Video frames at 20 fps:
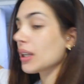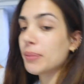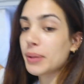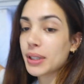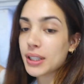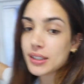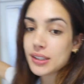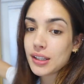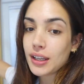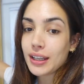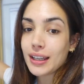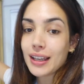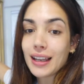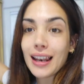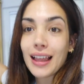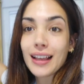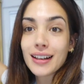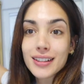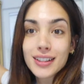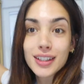Because I
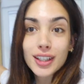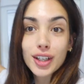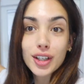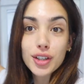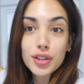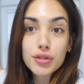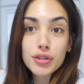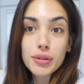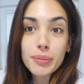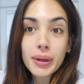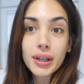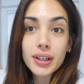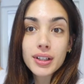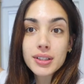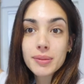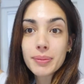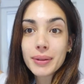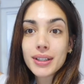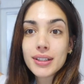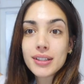collect the country
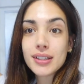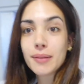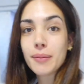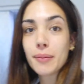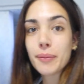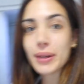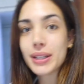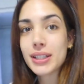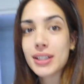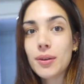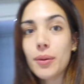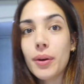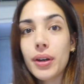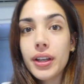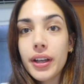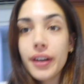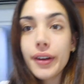mugs because I'm a basic white